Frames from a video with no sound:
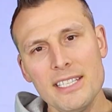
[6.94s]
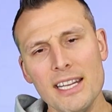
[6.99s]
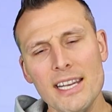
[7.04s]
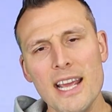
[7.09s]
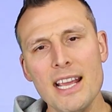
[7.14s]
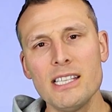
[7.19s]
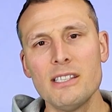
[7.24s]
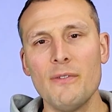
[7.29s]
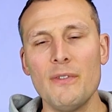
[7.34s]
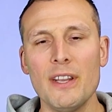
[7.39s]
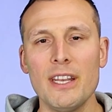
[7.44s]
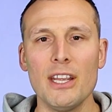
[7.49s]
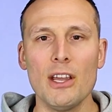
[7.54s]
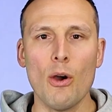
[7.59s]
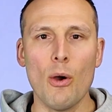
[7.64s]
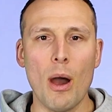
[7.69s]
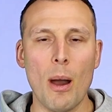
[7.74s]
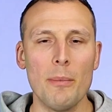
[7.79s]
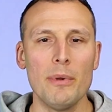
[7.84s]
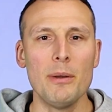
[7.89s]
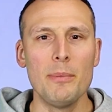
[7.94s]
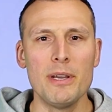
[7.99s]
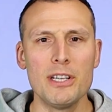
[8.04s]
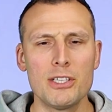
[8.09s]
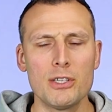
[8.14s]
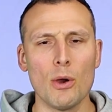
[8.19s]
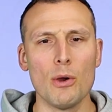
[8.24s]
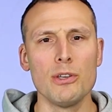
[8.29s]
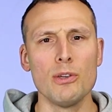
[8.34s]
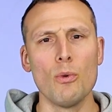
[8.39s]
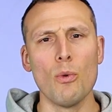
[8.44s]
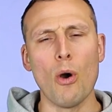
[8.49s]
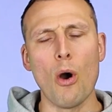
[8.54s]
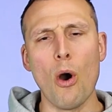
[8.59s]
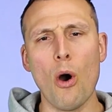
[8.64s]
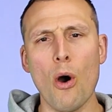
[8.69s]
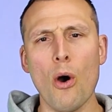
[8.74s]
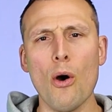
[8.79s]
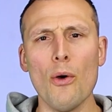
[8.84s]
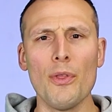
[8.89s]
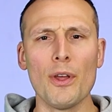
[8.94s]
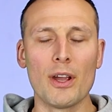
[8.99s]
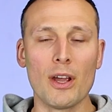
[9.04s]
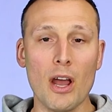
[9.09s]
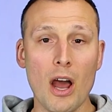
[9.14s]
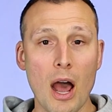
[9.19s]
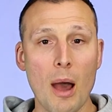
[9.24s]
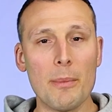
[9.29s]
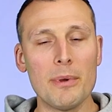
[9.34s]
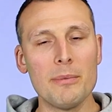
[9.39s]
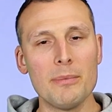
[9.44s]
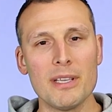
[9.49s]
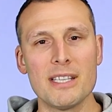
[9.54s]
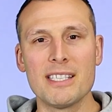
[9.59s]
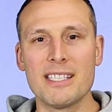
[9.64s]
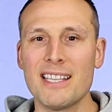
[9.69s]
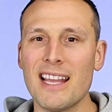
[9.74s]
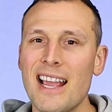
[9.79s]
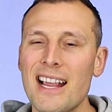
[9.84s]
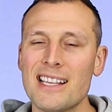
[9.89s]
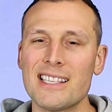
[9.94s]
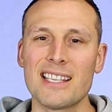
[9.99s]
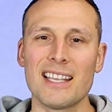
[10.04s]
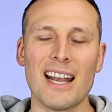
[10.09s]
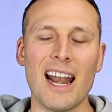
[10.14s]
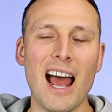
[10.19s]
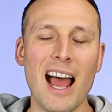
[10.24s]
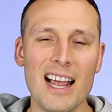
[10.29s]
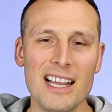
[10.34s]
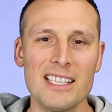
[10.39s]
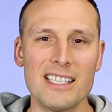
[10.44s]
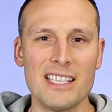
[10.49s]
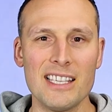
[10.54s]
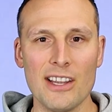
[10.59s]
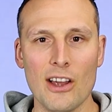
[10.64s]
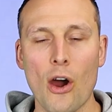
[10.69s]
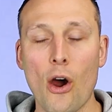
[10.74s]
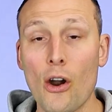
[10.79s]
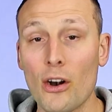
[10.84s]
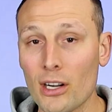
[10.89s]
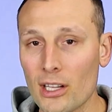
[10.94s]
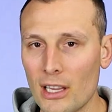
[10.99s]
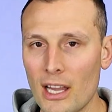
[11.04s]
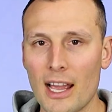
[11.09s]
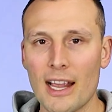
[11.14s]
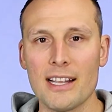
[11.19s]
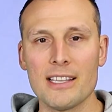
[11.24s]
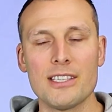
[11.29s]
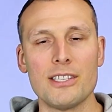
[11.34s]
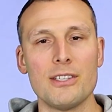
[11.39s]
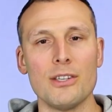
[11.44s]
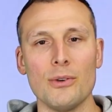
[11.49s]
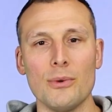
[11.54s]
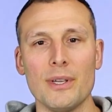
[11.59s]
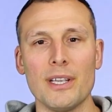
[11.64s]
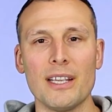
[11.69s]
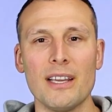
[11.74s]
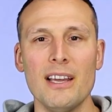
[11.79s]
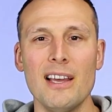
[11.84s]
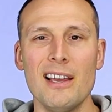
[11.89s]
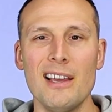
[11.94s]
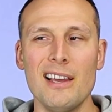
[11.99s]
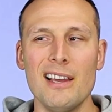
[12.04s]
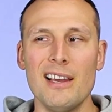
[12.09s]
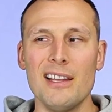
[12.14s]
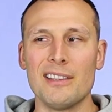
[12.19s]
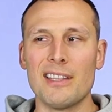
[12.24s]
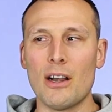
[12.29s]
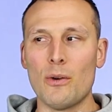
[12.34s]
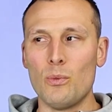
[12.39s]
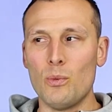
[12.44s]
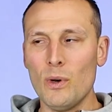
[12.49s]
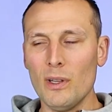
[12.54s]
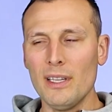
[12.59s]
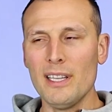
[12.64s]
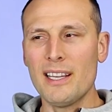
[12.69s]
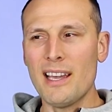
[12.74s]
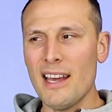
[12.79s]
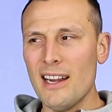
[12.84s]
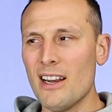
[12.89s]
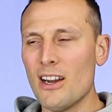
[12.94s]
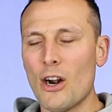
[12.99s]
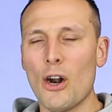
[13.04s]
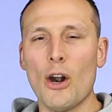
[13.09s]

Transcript: today's video, I'm going to be showing you all the common mistakes that I see our clients doing that really kind of